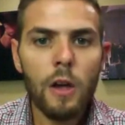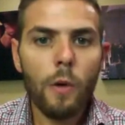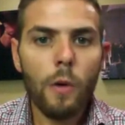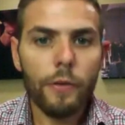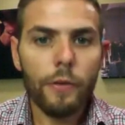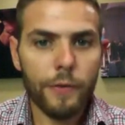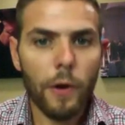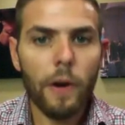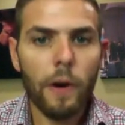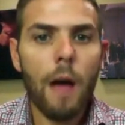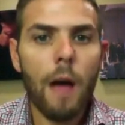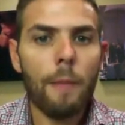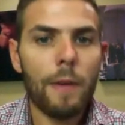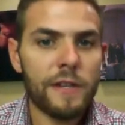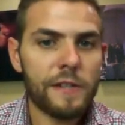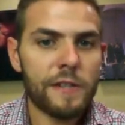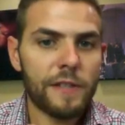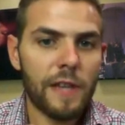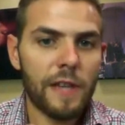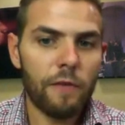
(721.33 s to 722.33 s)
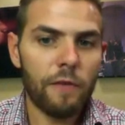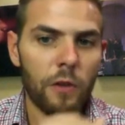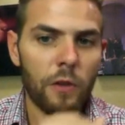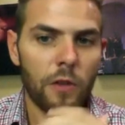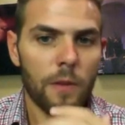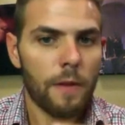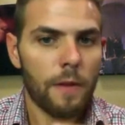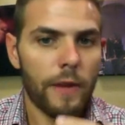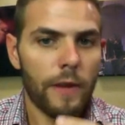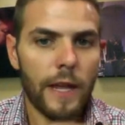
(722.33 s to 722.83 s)
Start out by just giving you a
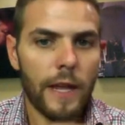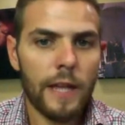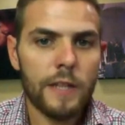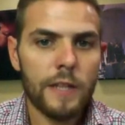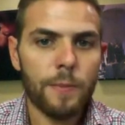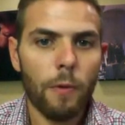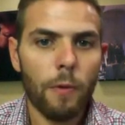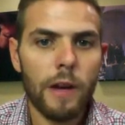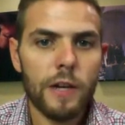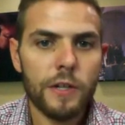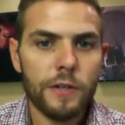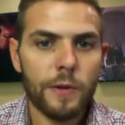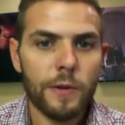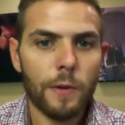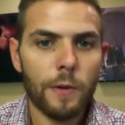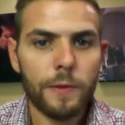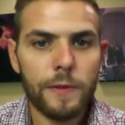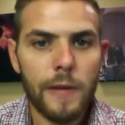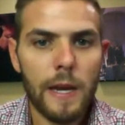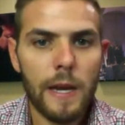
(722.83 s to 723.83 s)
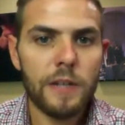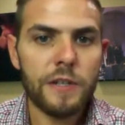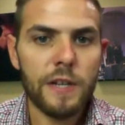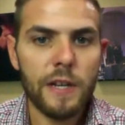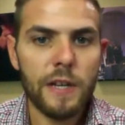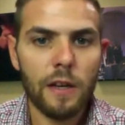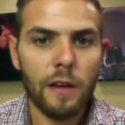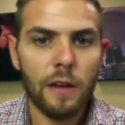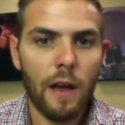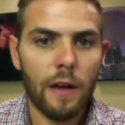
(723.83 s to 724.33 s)
little bit of inspirational
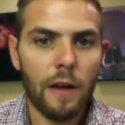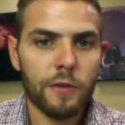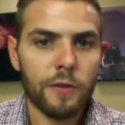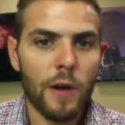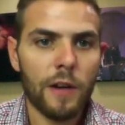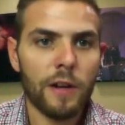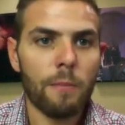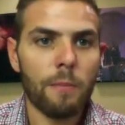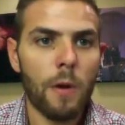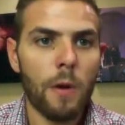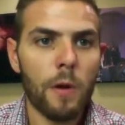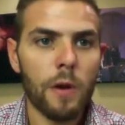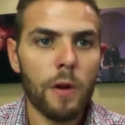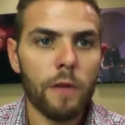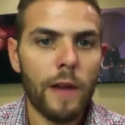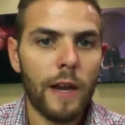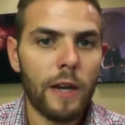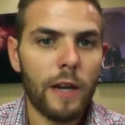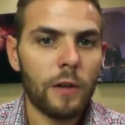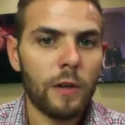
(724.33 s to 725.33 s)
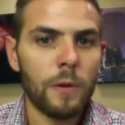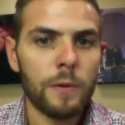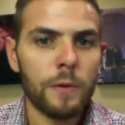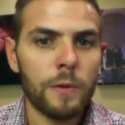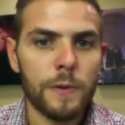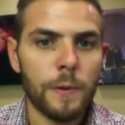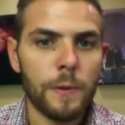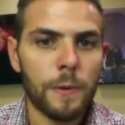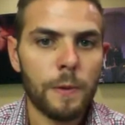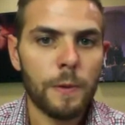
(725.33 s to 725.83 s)
teaching, trying to motivate you
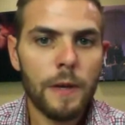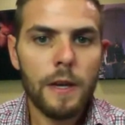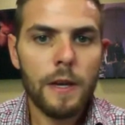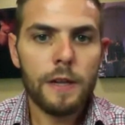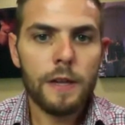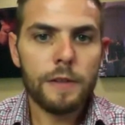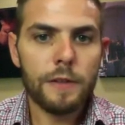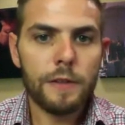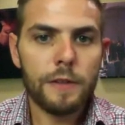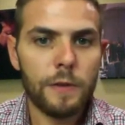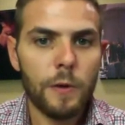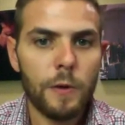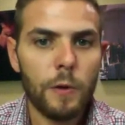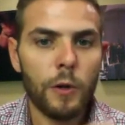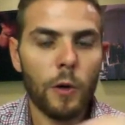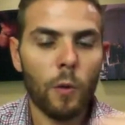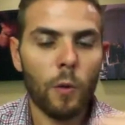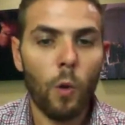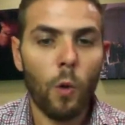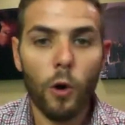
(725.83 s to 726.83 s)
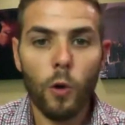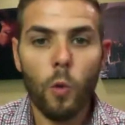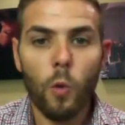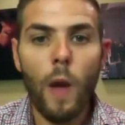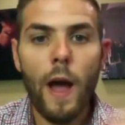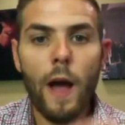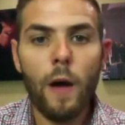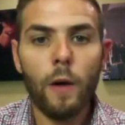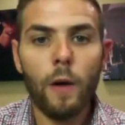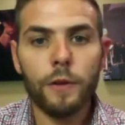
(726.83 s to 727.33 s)
to do your work
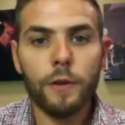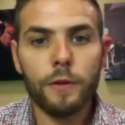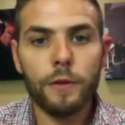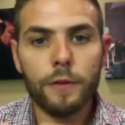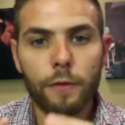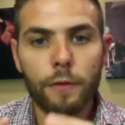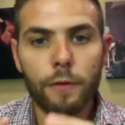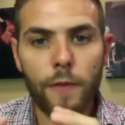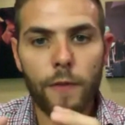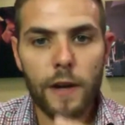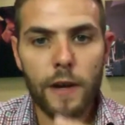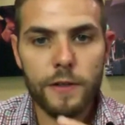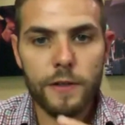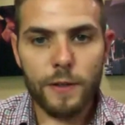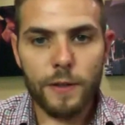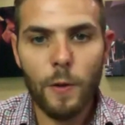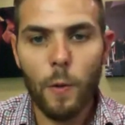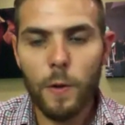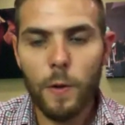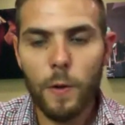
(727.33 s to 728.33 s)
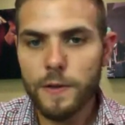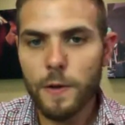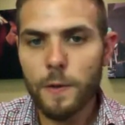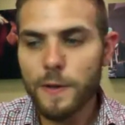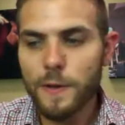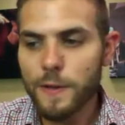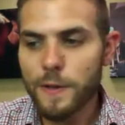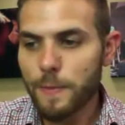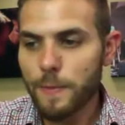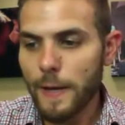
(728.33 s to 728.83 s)
well, to finish the course,
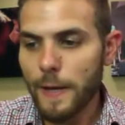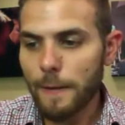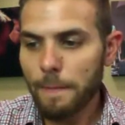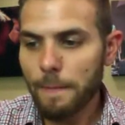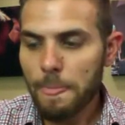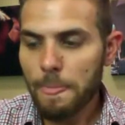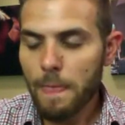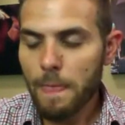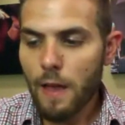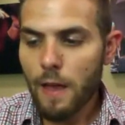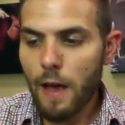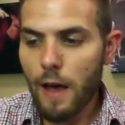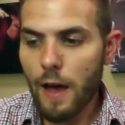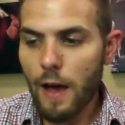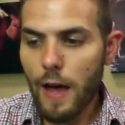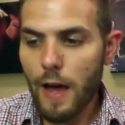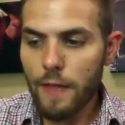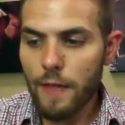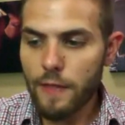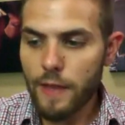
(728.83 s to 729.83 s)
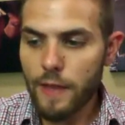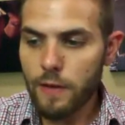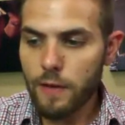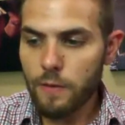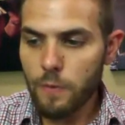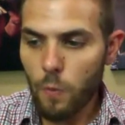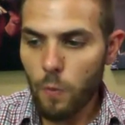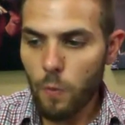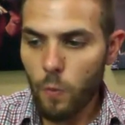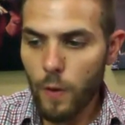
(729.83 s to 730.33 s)
so to speak. And
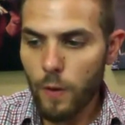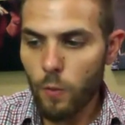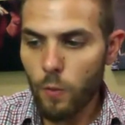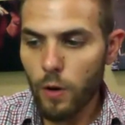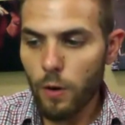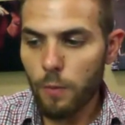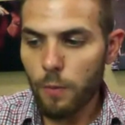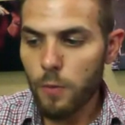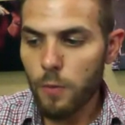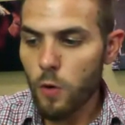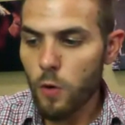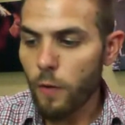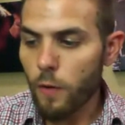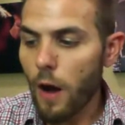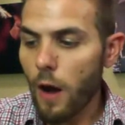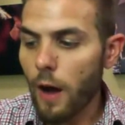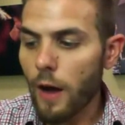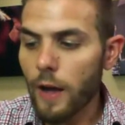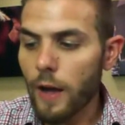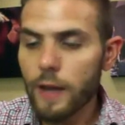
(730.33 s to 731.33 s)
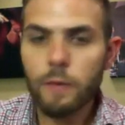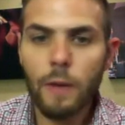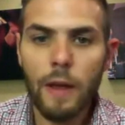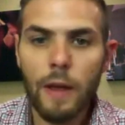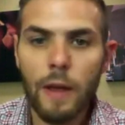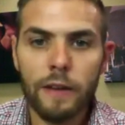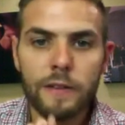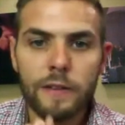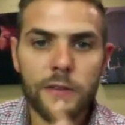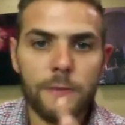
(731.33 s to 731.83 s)
then we will move on
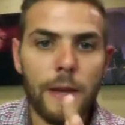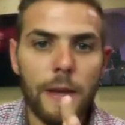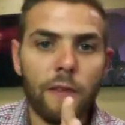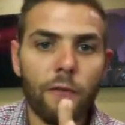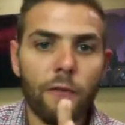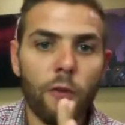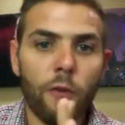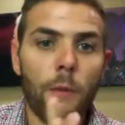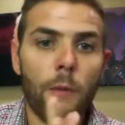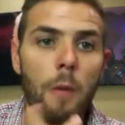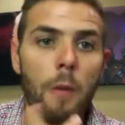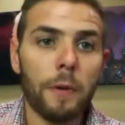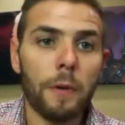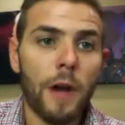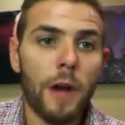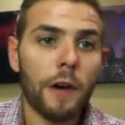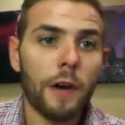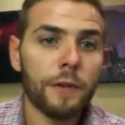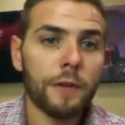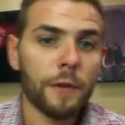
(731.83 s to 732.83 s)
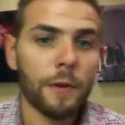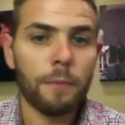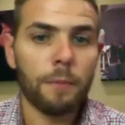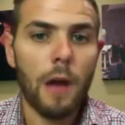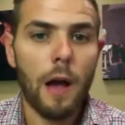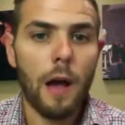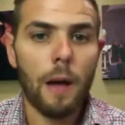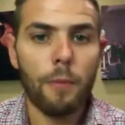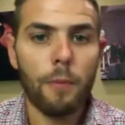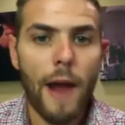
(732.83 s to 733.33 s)
and speak for a moment with Dr.
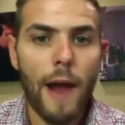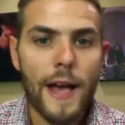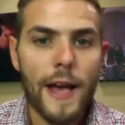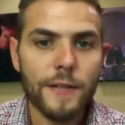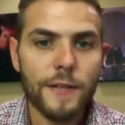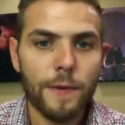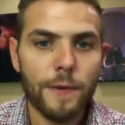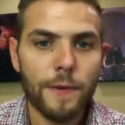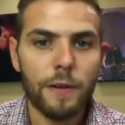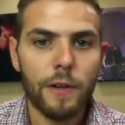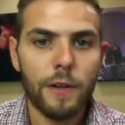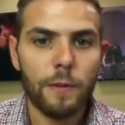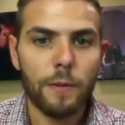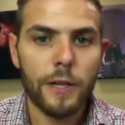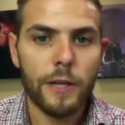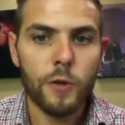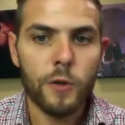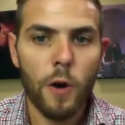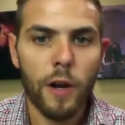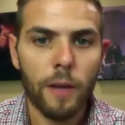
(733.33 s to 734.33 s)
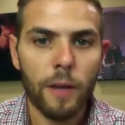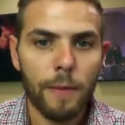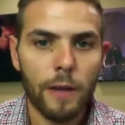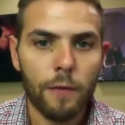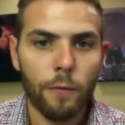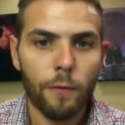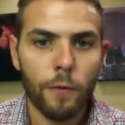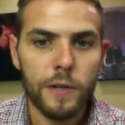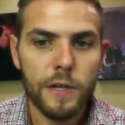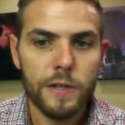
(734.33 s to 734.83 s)
Brassfield. He'll be joining
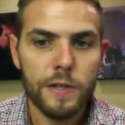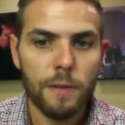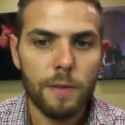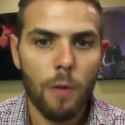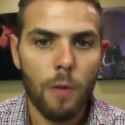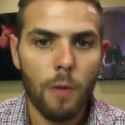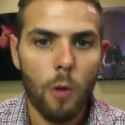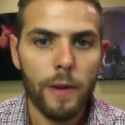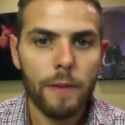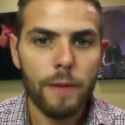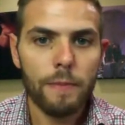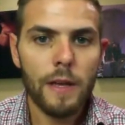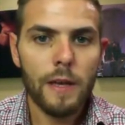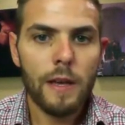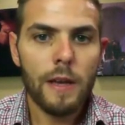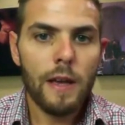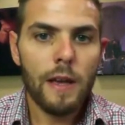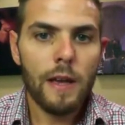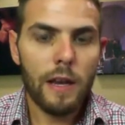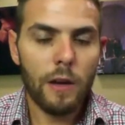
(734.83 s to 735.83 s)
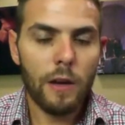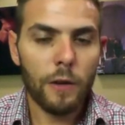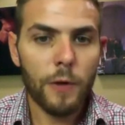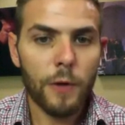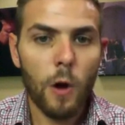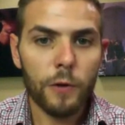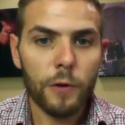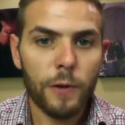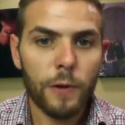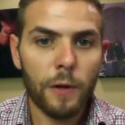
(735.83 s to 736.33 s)
me for just a moment, and he'll
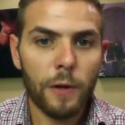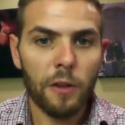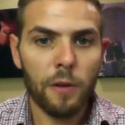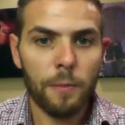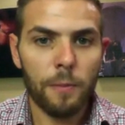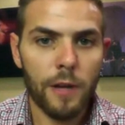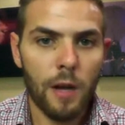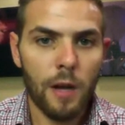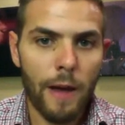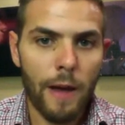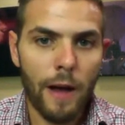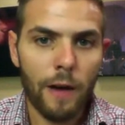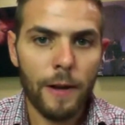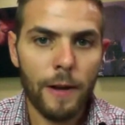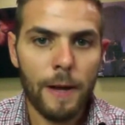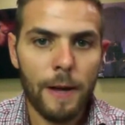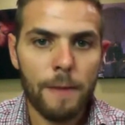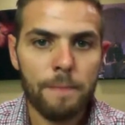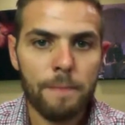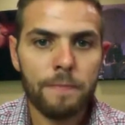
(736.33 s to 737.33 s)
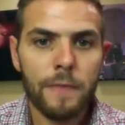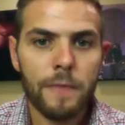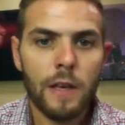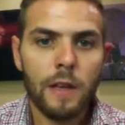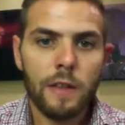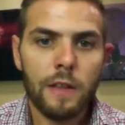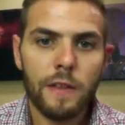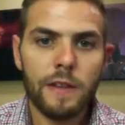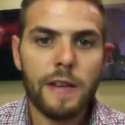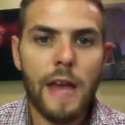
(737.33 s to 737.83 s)
talk to you a little bit about
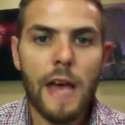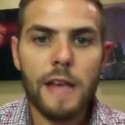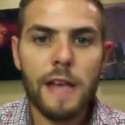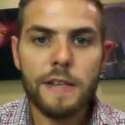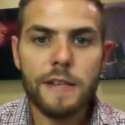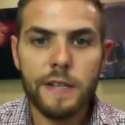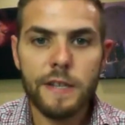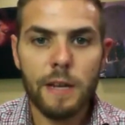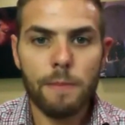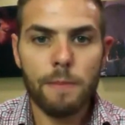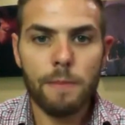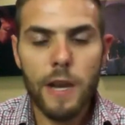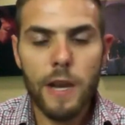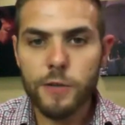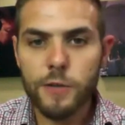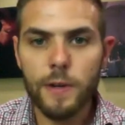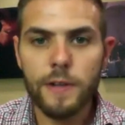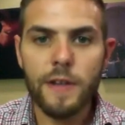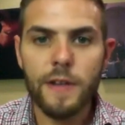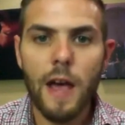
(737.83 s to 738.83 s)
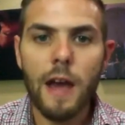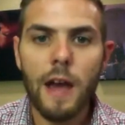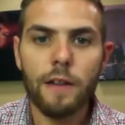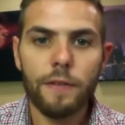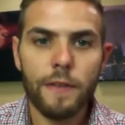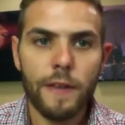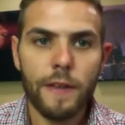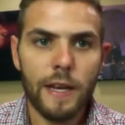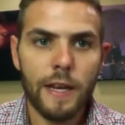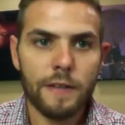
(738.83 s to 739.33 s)
the Destiny ministry side
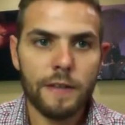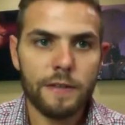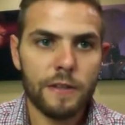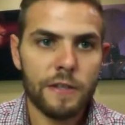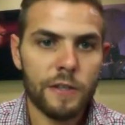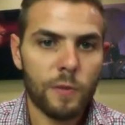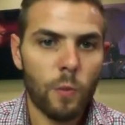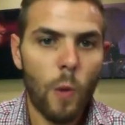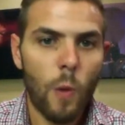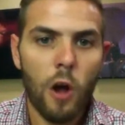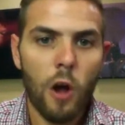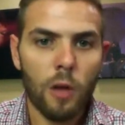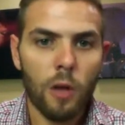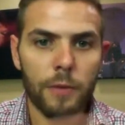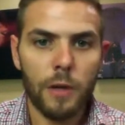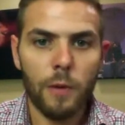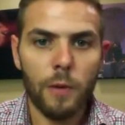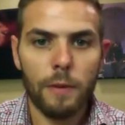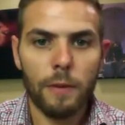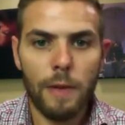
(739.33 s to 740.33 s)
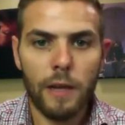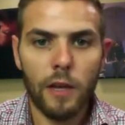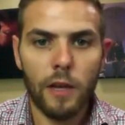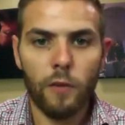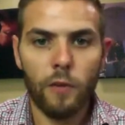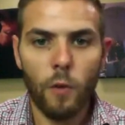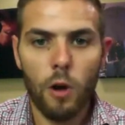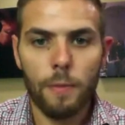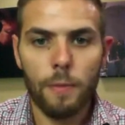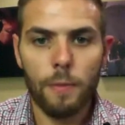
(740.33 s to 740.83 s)
of things and just welcome you and make you
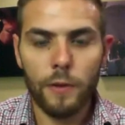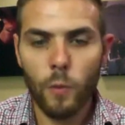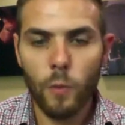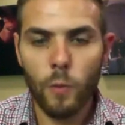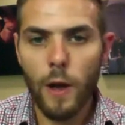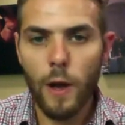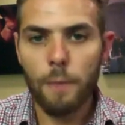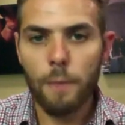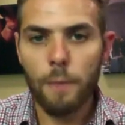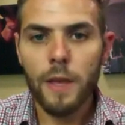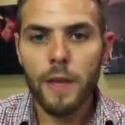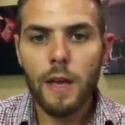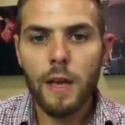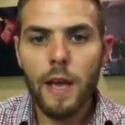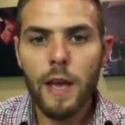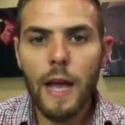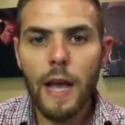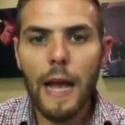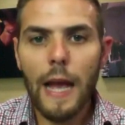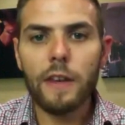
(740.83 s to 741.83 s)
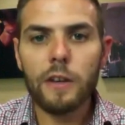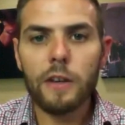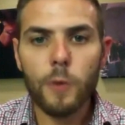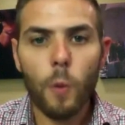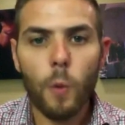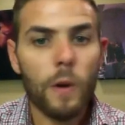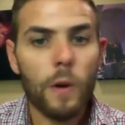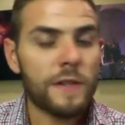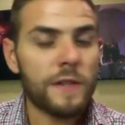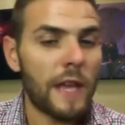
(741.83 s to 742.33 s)
feel welcome as well. And then
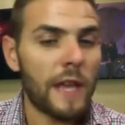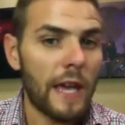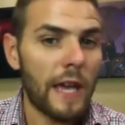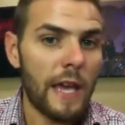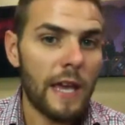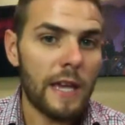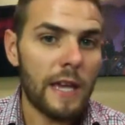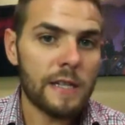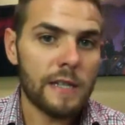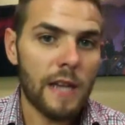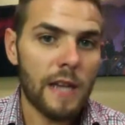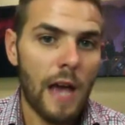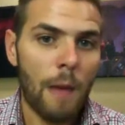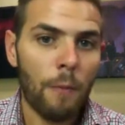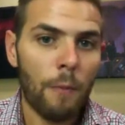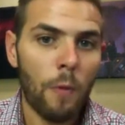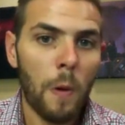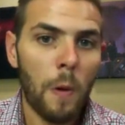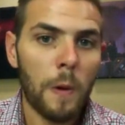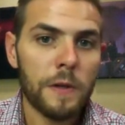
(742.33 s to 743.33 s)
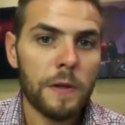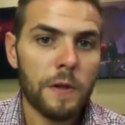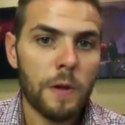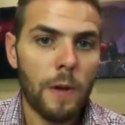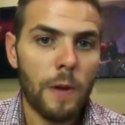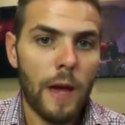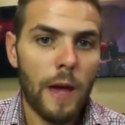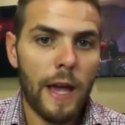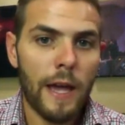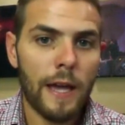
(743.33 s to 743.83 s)
towards the end, I'm going to
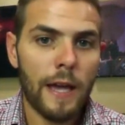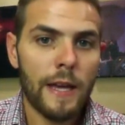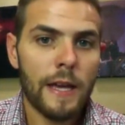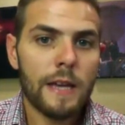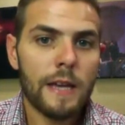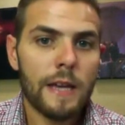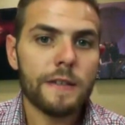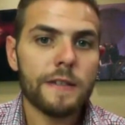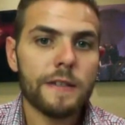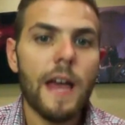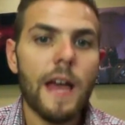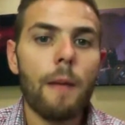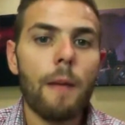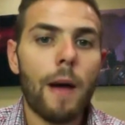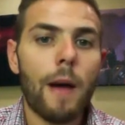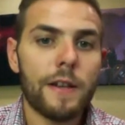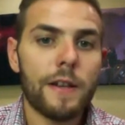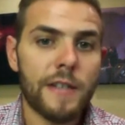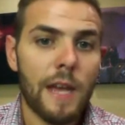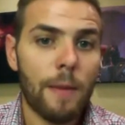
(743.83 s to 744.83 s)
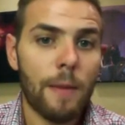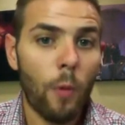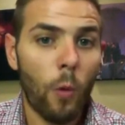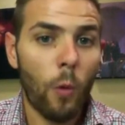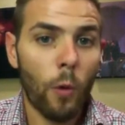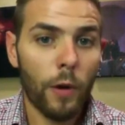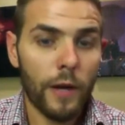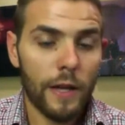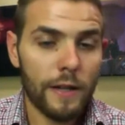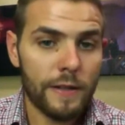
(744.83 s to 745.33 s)
do a step-by-step
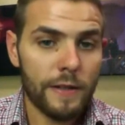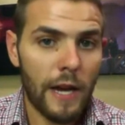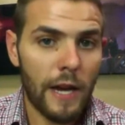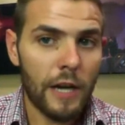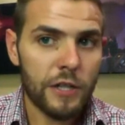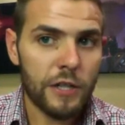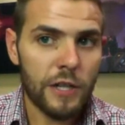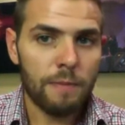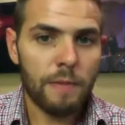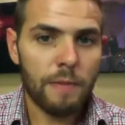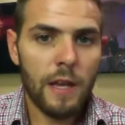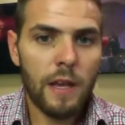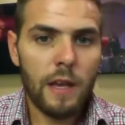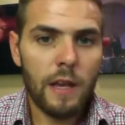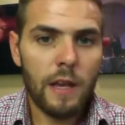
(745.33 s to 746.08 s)
orientation.